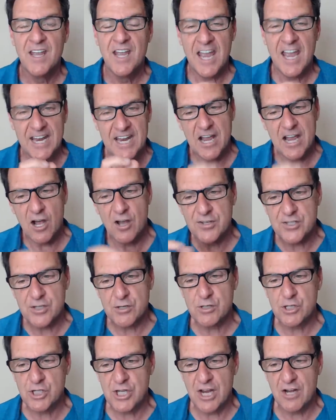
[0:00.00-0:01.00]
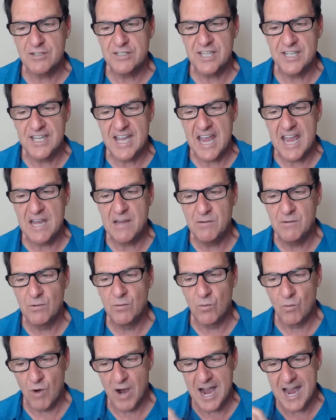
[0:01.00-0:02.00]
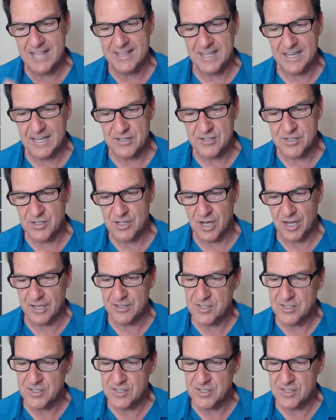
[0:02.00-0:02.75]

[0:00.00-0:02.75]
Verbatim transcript: And I also shared today why I think it's good.